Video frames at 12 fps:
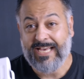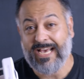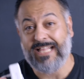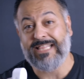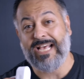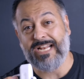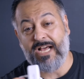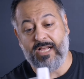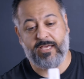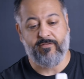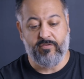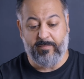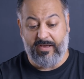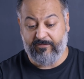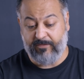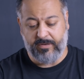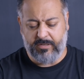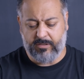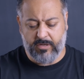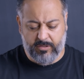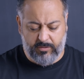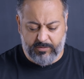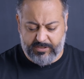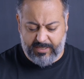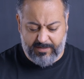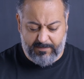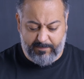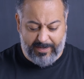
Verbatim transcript: and then I'll give you my final conclusion.